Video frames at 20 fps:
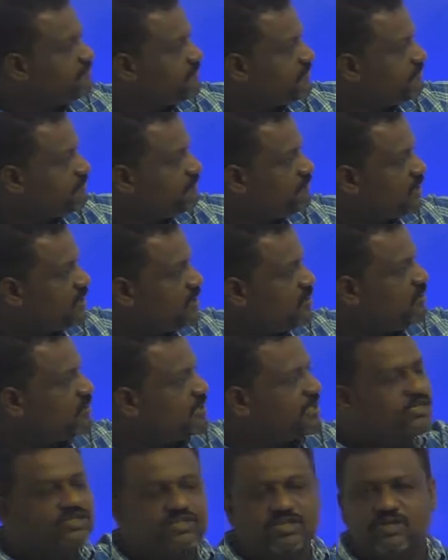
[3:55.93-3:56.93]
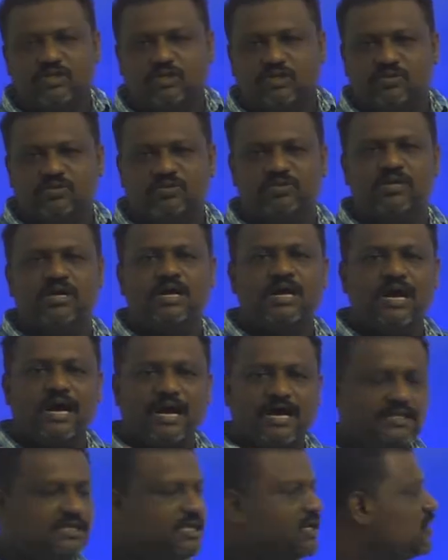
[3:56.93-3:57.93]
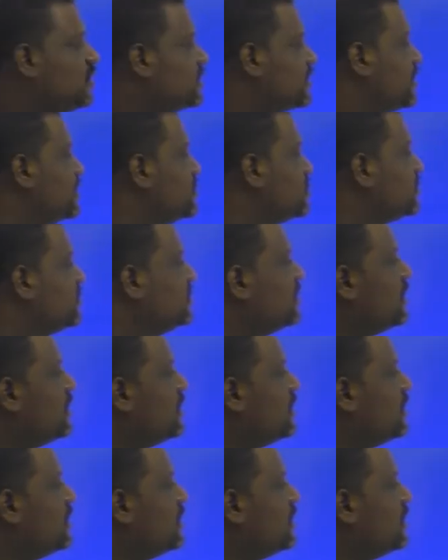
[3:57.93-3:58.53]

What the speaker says: from one location to other location